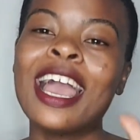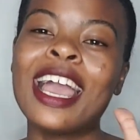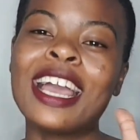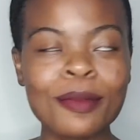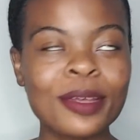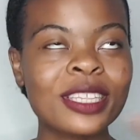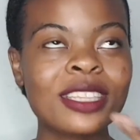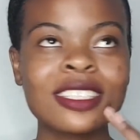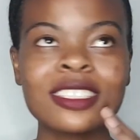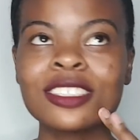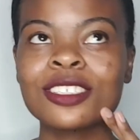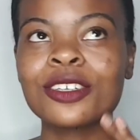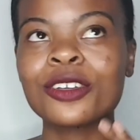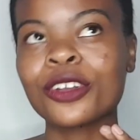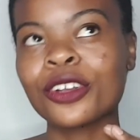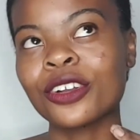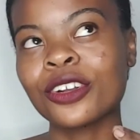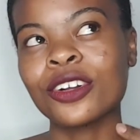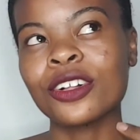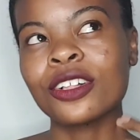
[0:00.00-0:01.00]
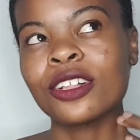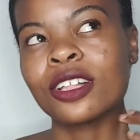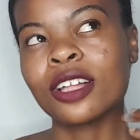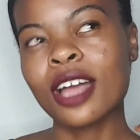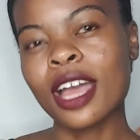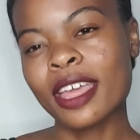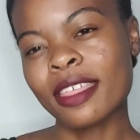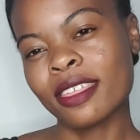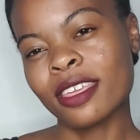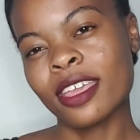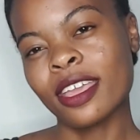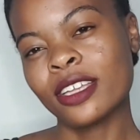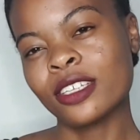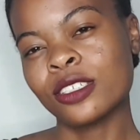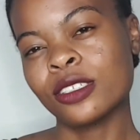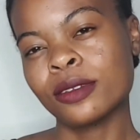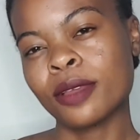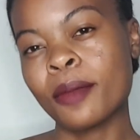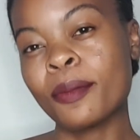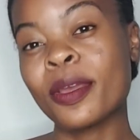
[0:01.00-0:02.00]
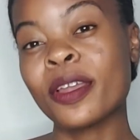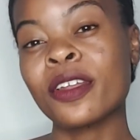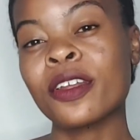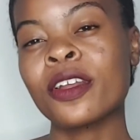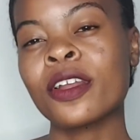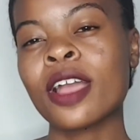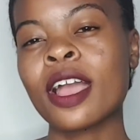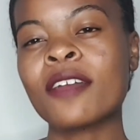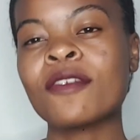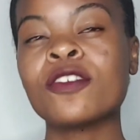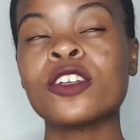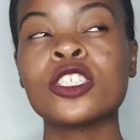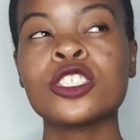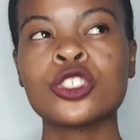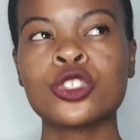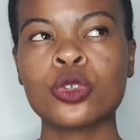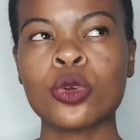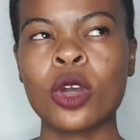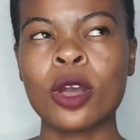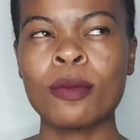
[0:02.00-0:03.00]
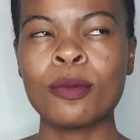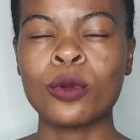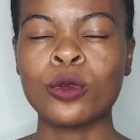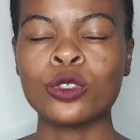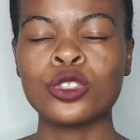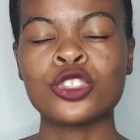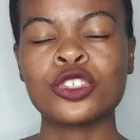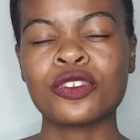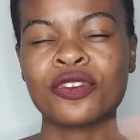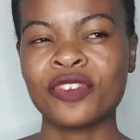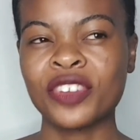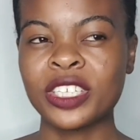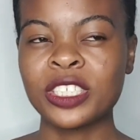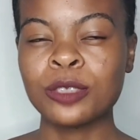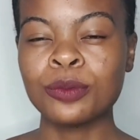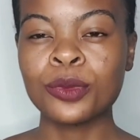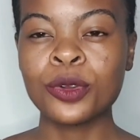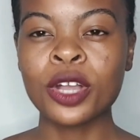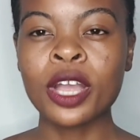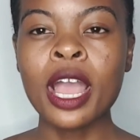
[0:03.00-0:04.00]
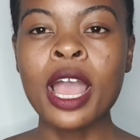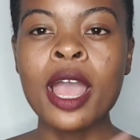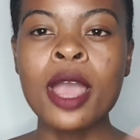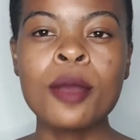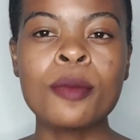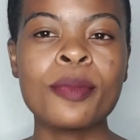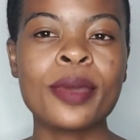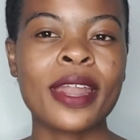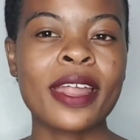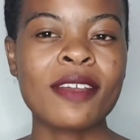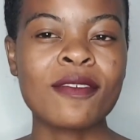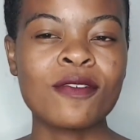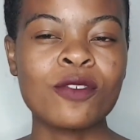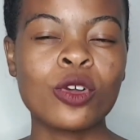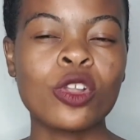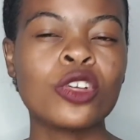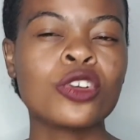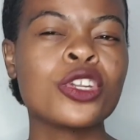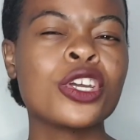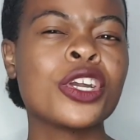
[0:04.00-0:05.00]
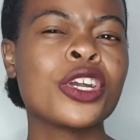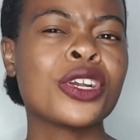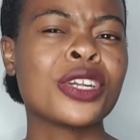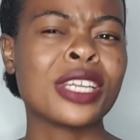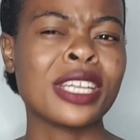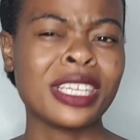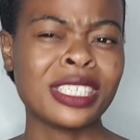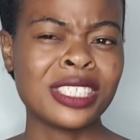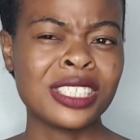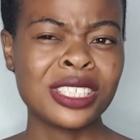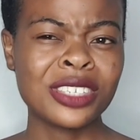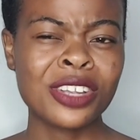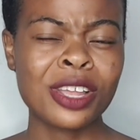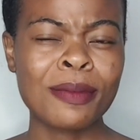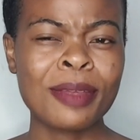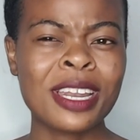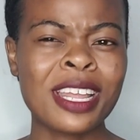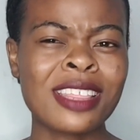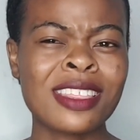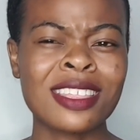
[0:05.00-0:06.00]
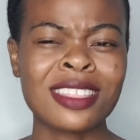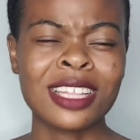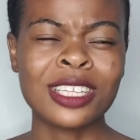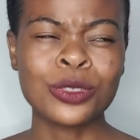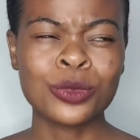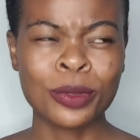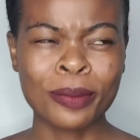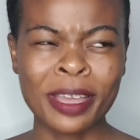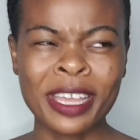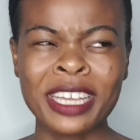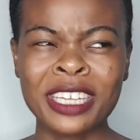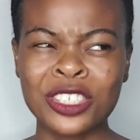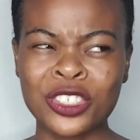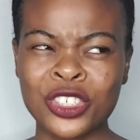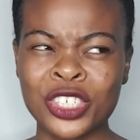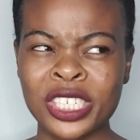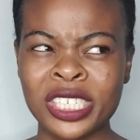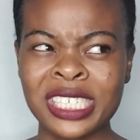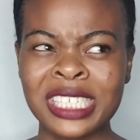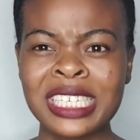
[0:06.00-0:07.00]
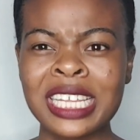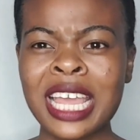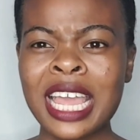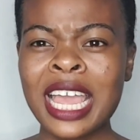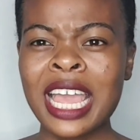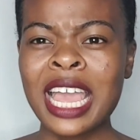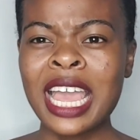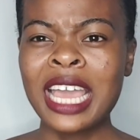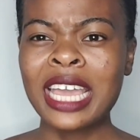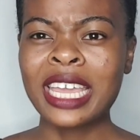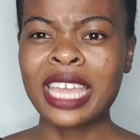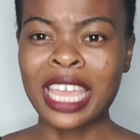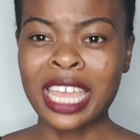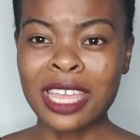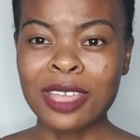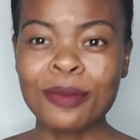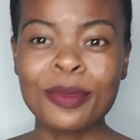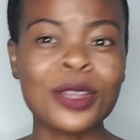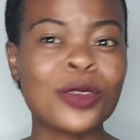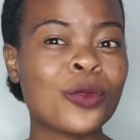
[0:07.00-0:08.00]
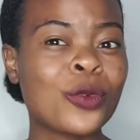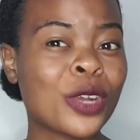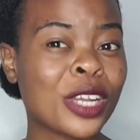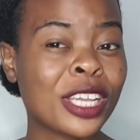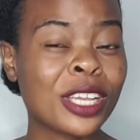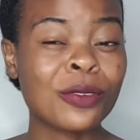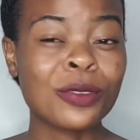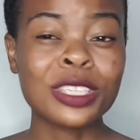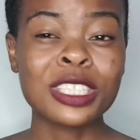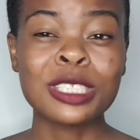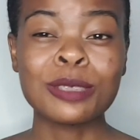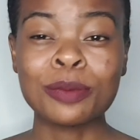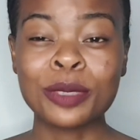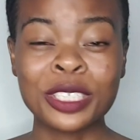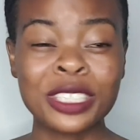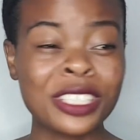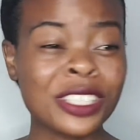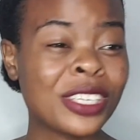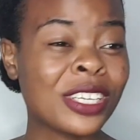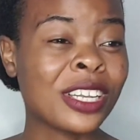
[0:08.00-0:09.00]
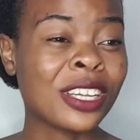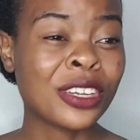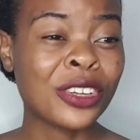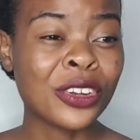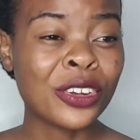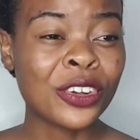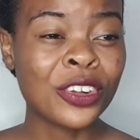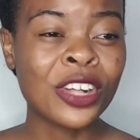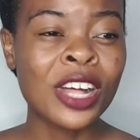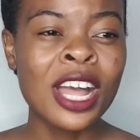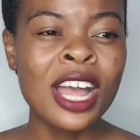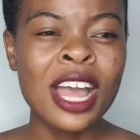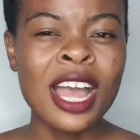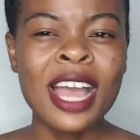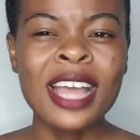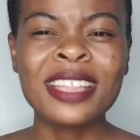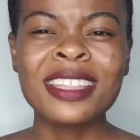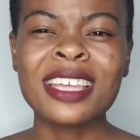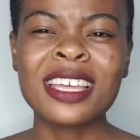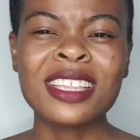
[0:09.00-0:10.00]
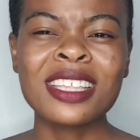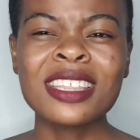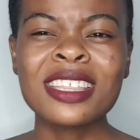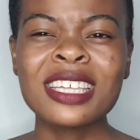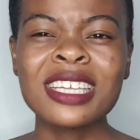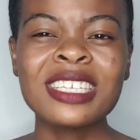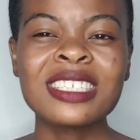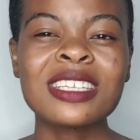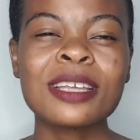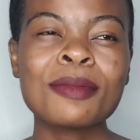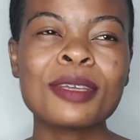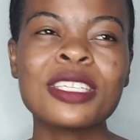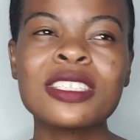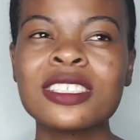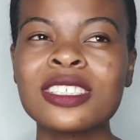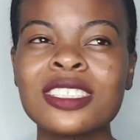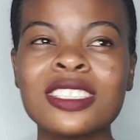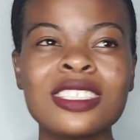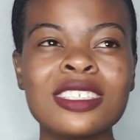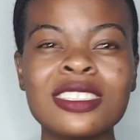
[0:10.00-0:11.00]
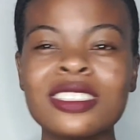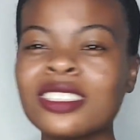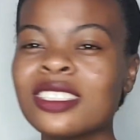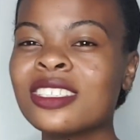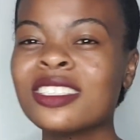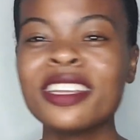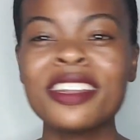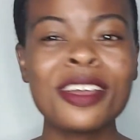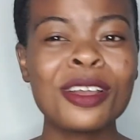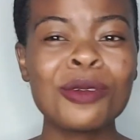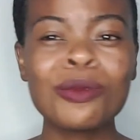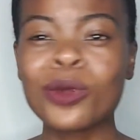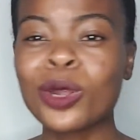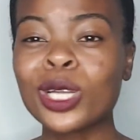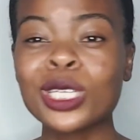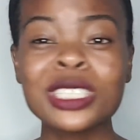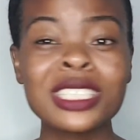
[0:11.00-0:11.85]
I met this girl. I think I met her. I first saw her post on Facebook, but I followed her on Instagram, and I think that's where my interest came in working with this particular girl. The other thing is, I mean, she did her work.